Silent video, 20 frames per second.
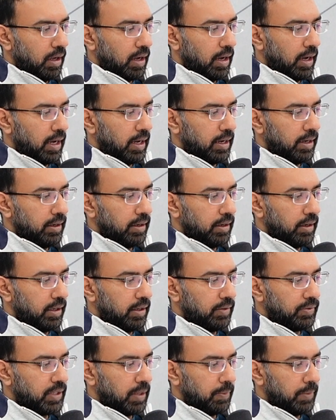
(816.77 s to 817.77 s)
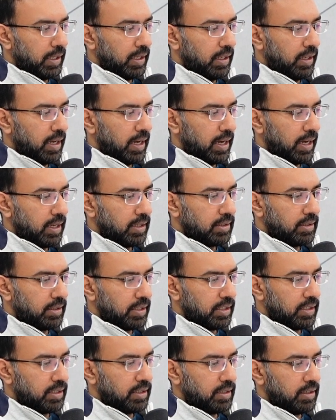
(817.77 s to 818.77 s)
And if somebody has
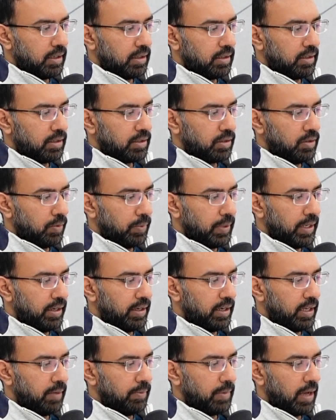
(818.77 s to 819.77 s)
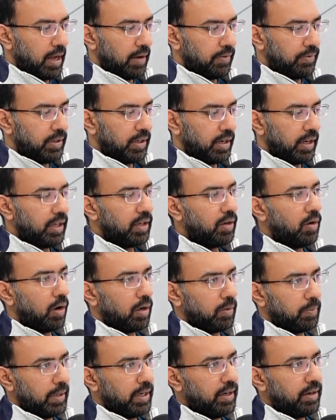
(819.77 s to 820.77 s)
registered this domain name after I
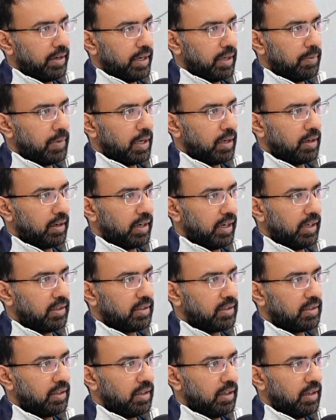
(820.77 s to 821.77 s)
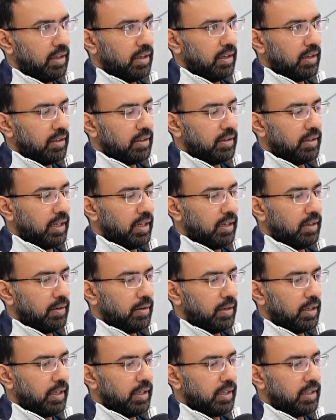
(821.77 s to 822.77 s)
got my trademark rights,
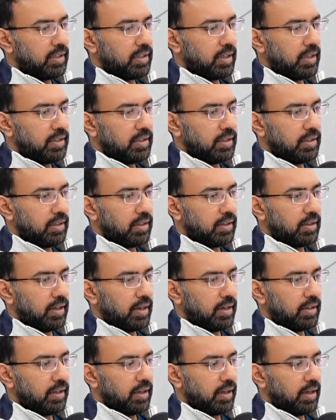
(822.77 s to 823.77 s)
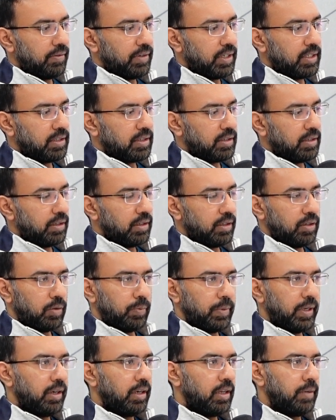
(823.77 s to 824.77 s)
then it is considered that they have registered the
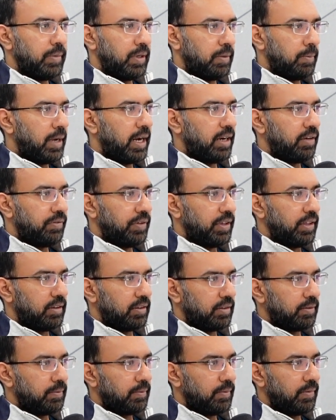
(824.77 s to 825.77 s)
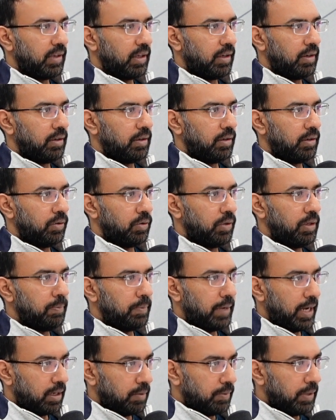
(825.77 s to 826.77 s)
domain name in bad faith to
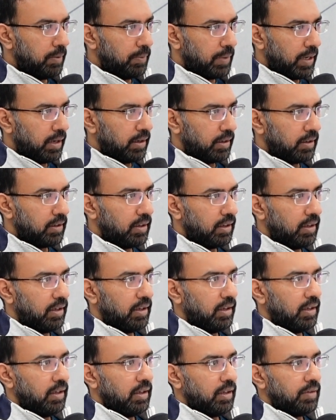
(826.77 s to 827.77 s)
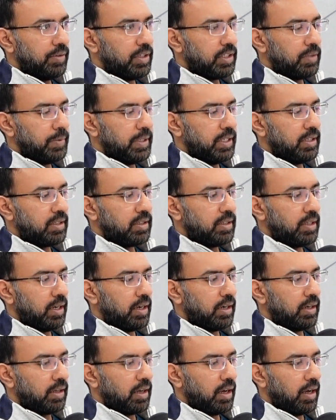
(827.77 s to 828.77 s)
impact my brand, which means
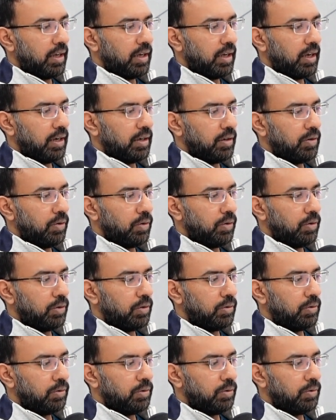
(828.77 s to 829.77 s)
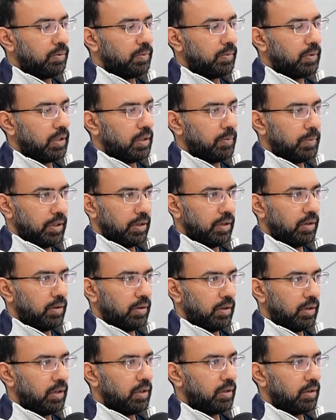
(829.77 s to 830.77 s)
that I can go to a
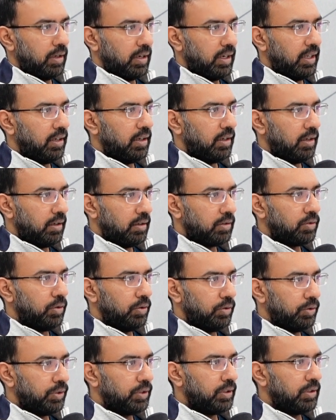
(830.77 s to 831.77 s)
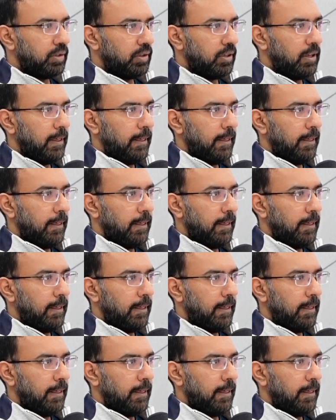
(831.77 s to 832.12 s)
particular legal solution.